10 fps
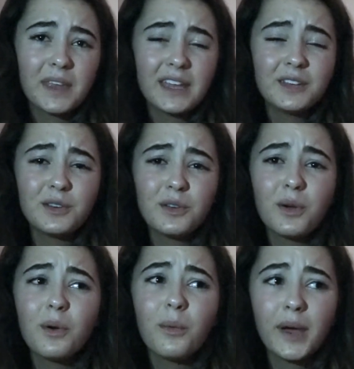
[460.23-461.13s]
in
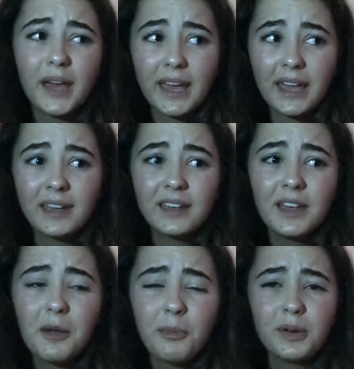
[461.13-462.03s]
no way
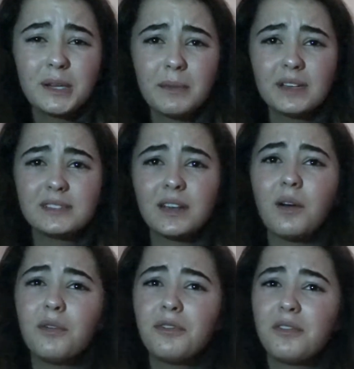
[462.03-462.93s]
putting
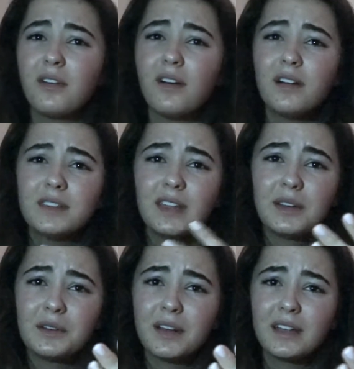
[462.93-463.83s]
myself on the
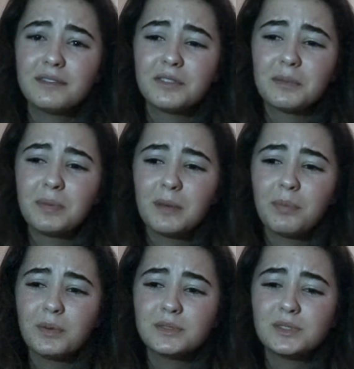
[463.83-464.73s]
internet for
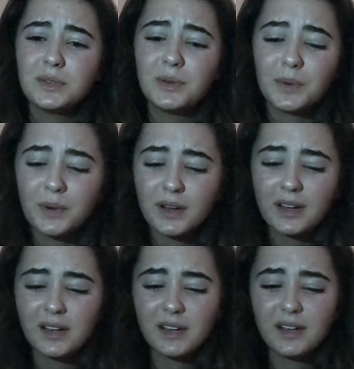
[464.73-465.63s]
people to
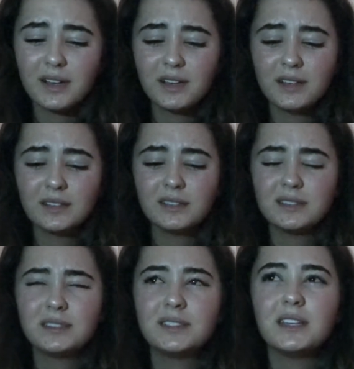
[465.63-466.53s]

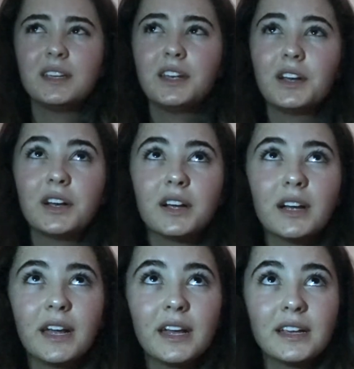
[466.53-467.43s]
sit
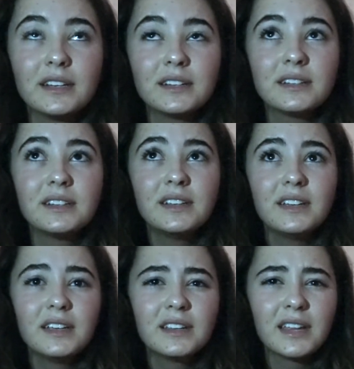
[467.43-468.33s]
here and
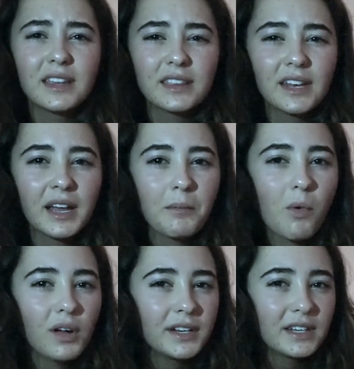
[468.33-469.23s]
think that I'm
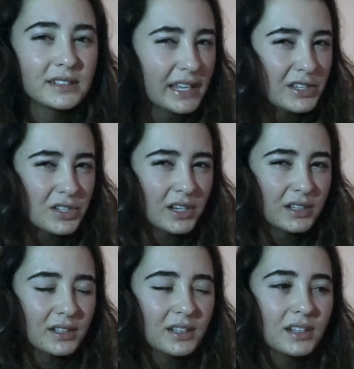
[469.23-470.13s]
wanting
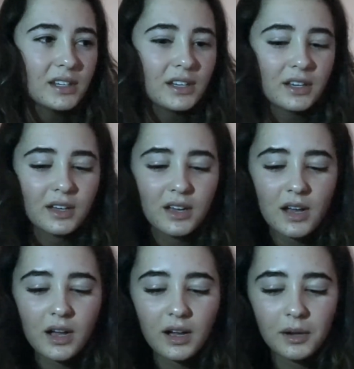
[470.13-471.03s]
attention,
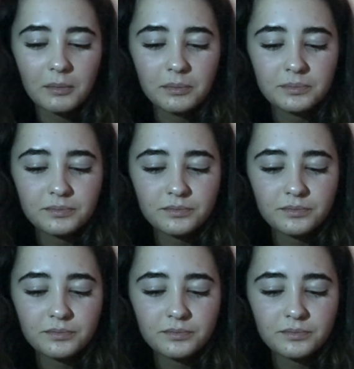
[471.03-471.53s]
because